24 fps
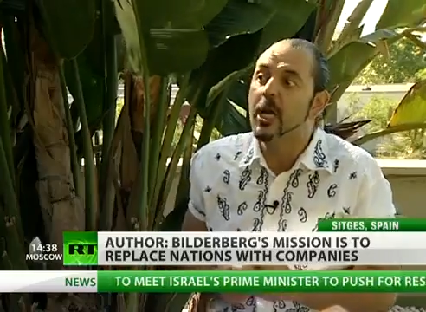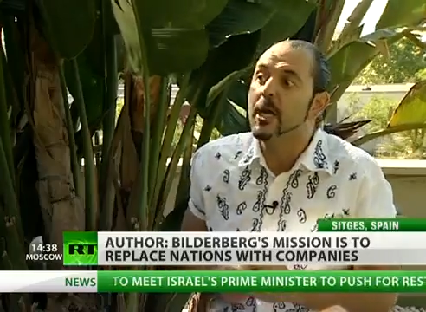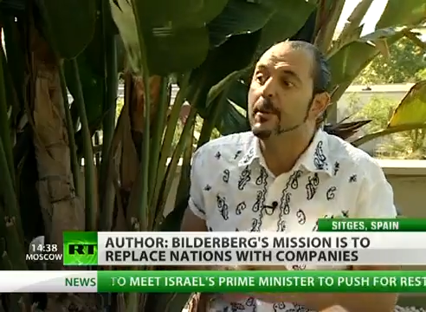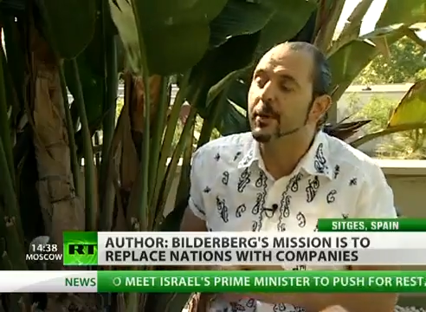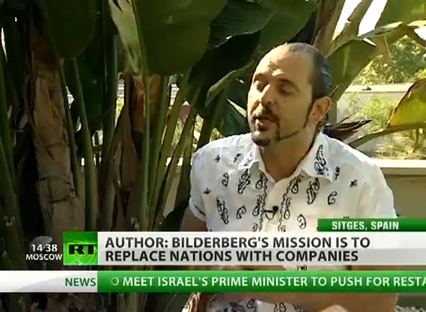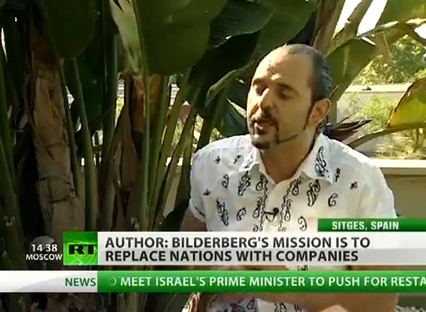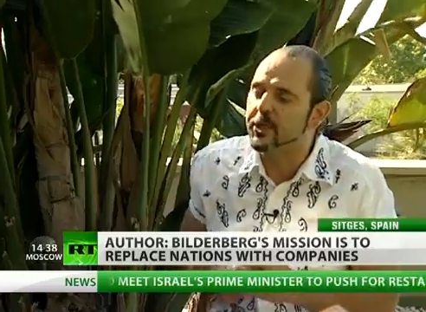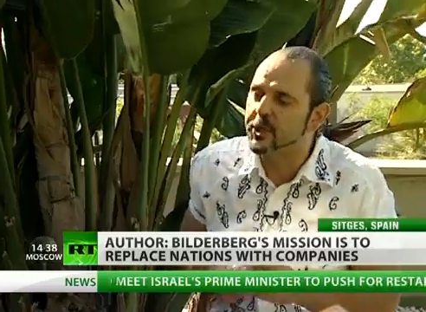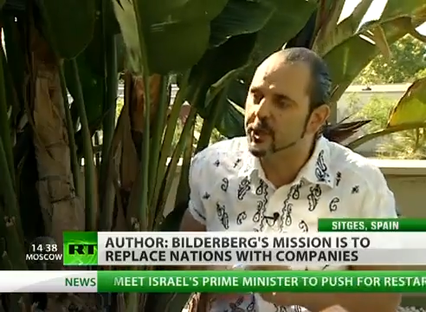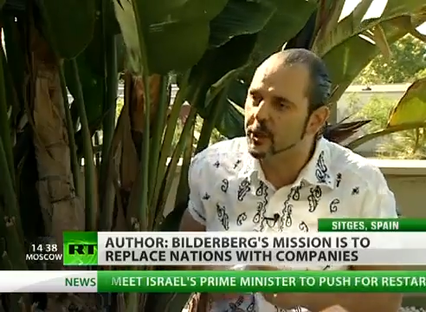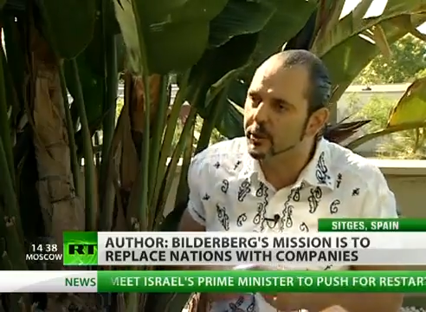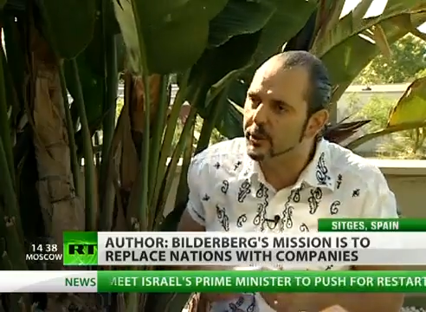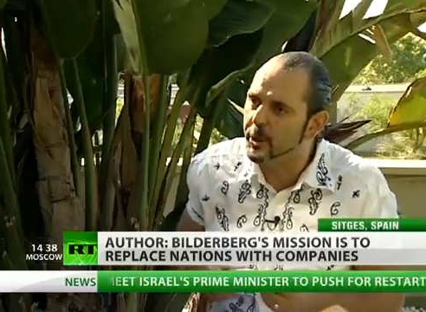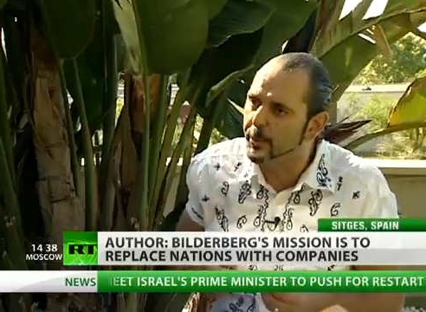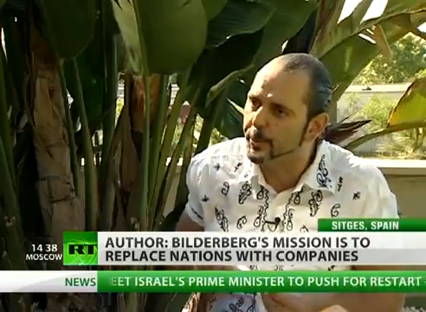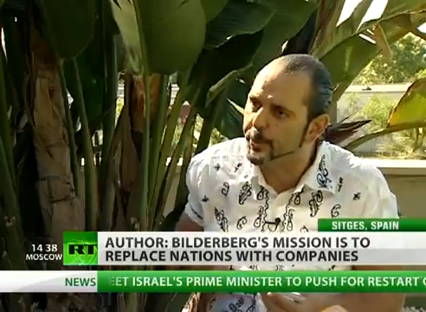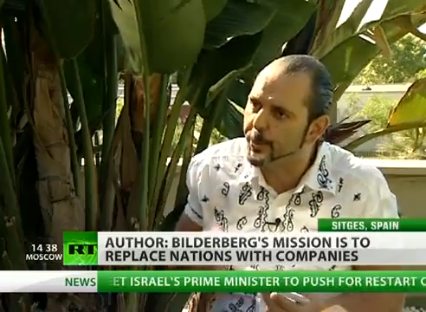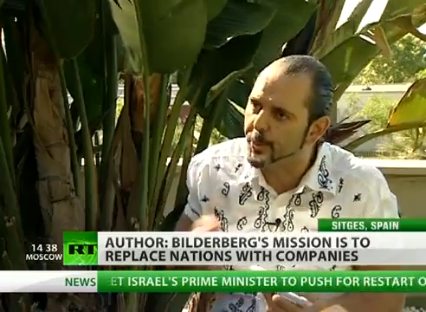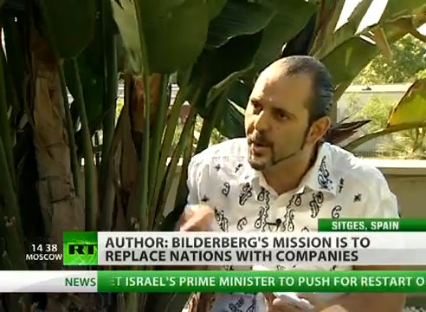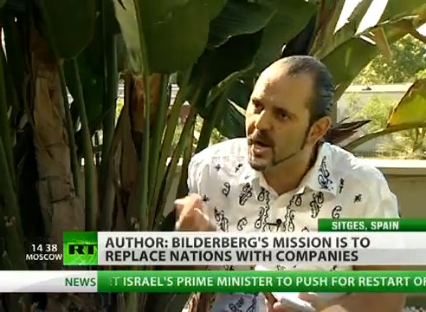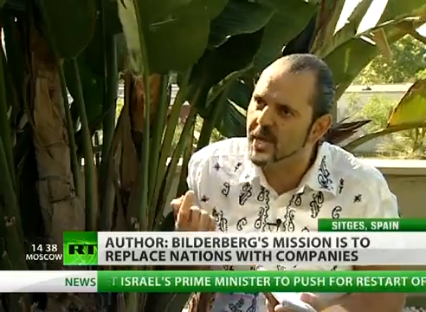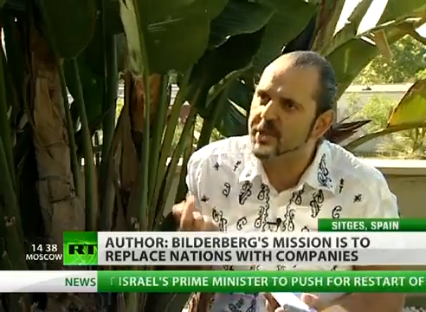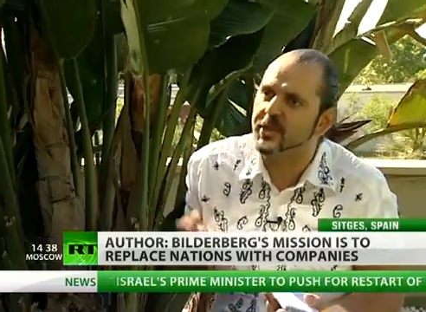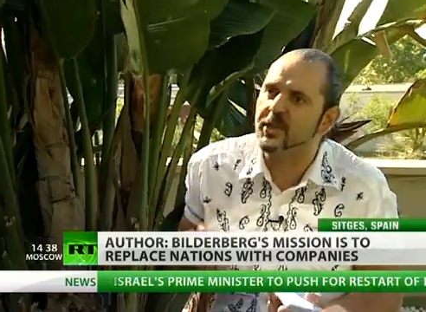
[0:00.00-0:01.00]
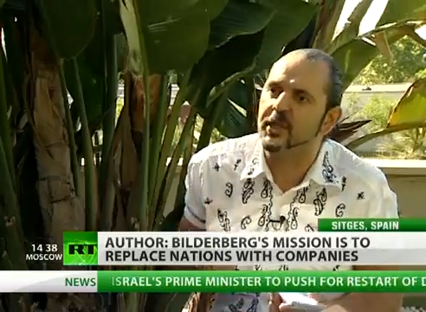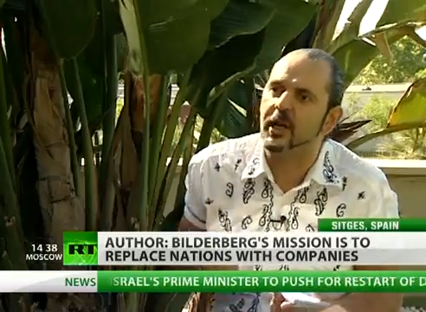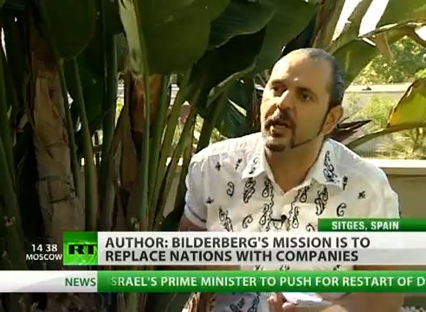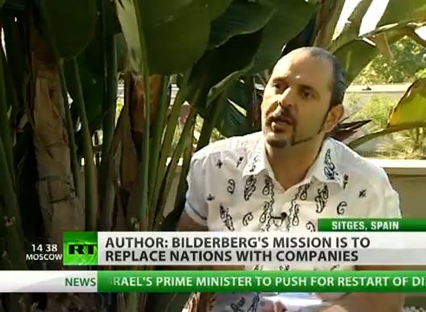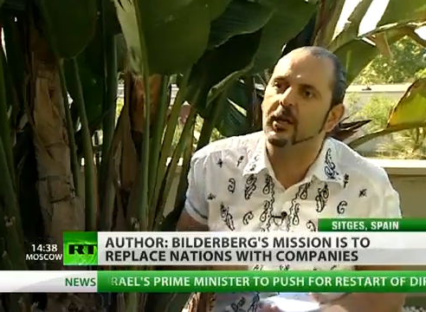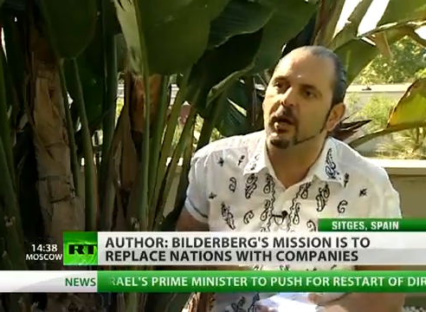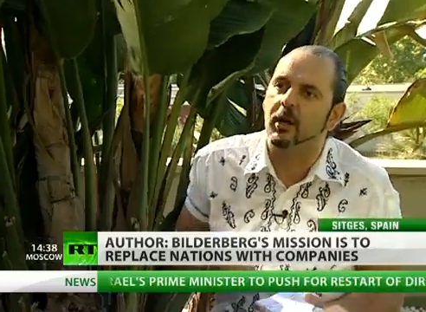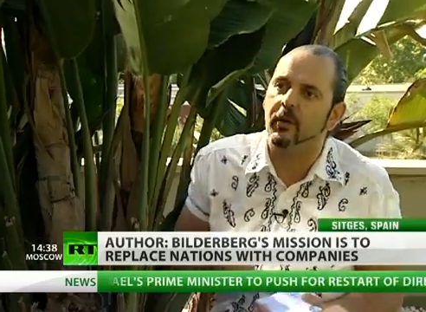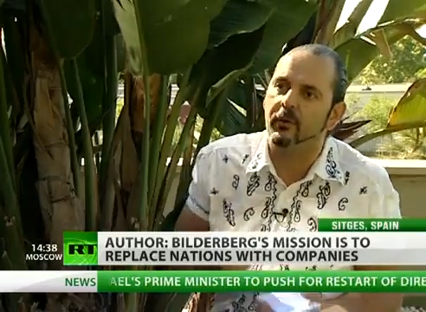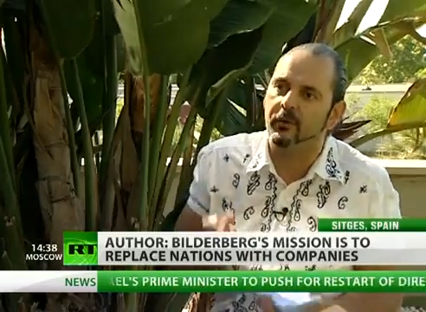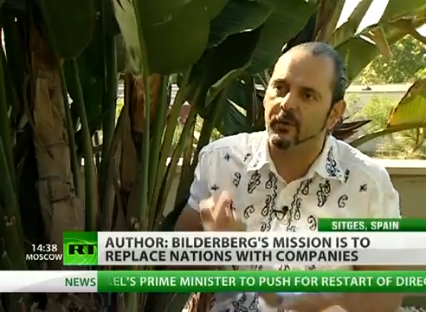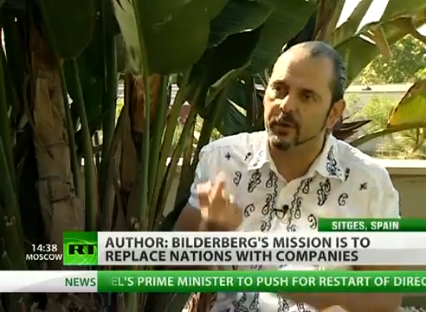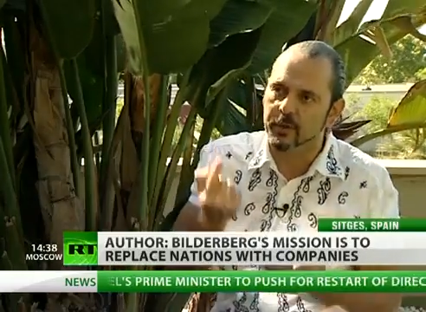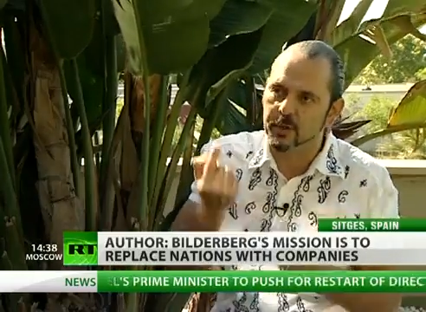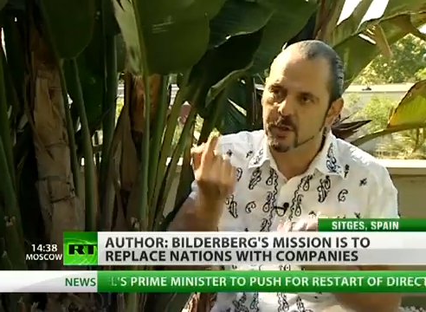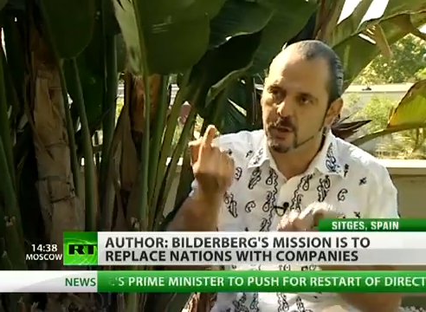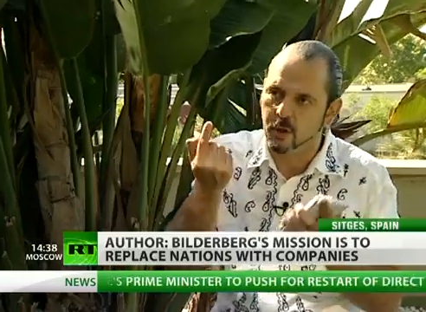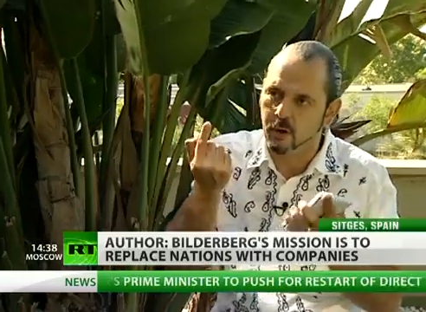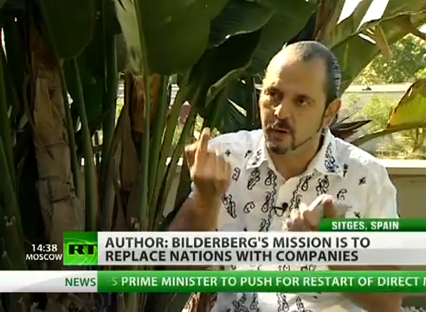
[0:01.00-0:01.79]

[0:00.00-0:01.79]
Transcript: but he's still the president of a,